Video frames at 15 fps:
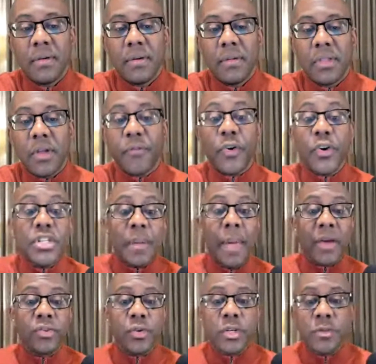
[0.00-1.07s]
The first step
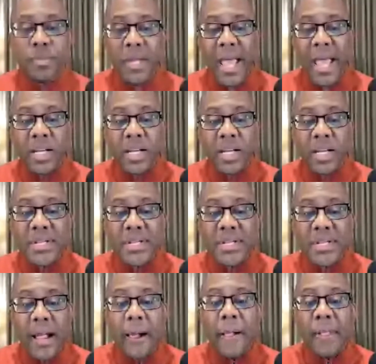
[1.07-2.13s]
experts
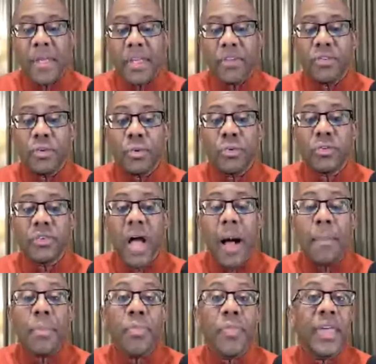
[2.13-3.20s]
say is to
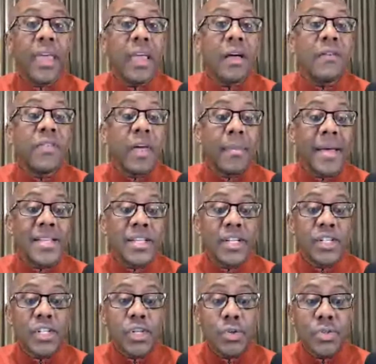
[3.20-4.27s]
stop thinking of them as
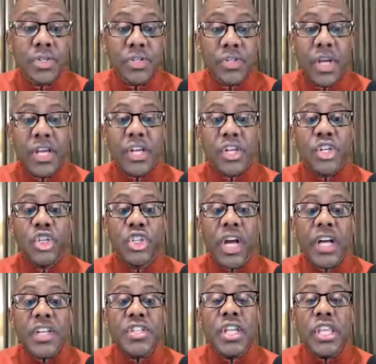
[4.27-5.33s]
excuses.
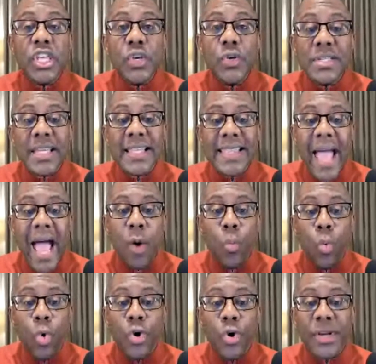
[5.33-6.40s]
Just using that
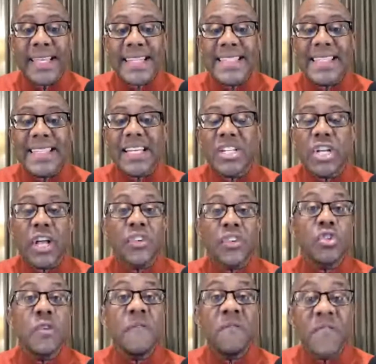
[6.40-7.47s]
word can suggest
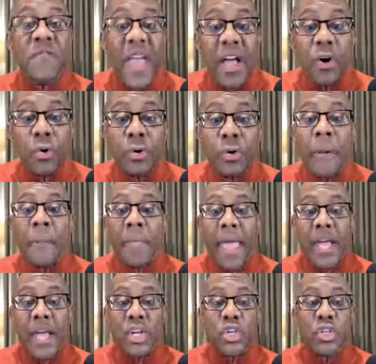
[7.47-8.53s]
you failed
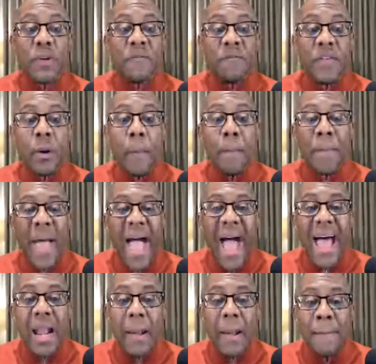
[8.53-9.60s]
and should feel
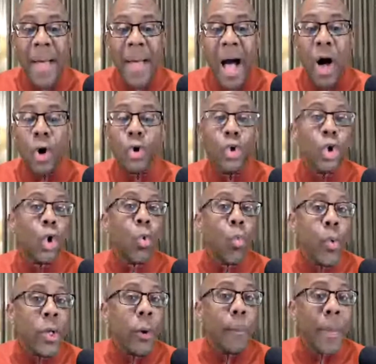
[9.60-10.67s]
bad about your
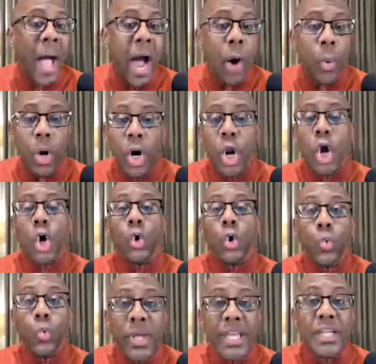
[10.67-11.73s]
willpower.
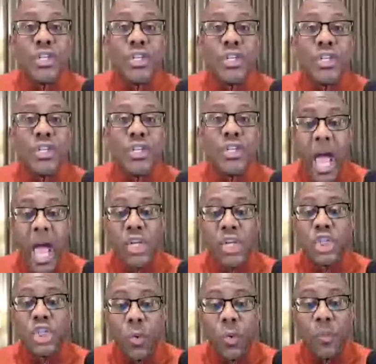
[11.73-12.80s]
Research has
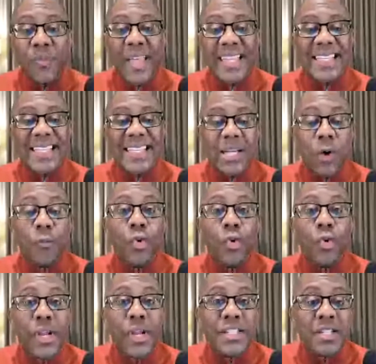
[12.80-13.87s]
shown that
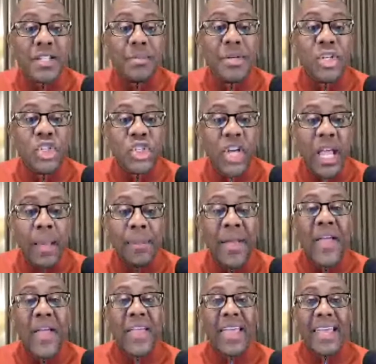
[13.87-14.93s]
self-criticism and shame
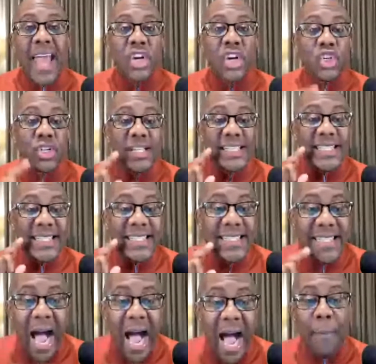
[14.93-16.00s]
can actually
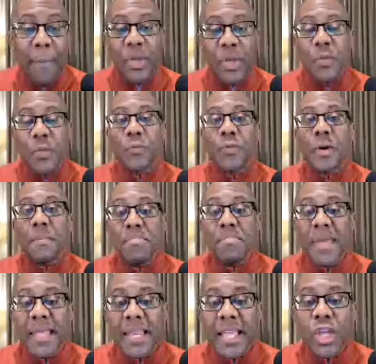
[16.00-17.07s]
stop you from
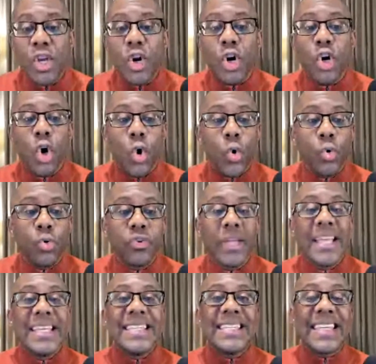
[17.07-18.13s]
meeting your goals,
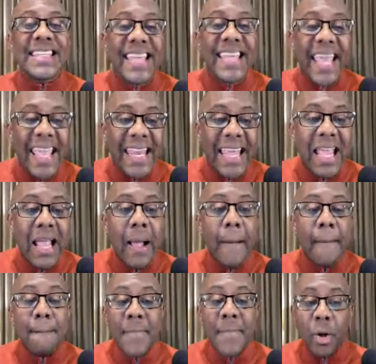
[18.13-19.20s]
says Katie
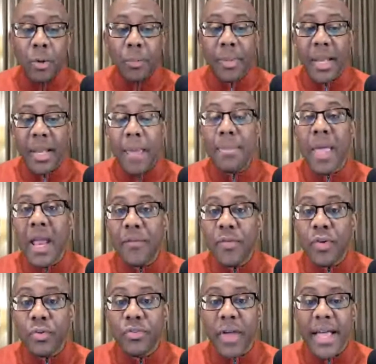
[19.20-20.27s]
Milkman, a behavioral
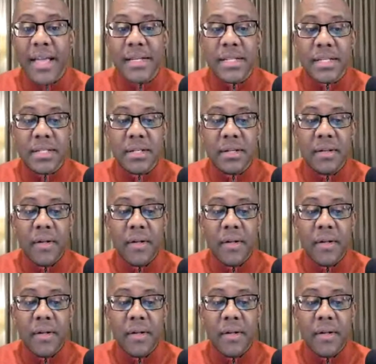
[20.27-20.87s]
scientist.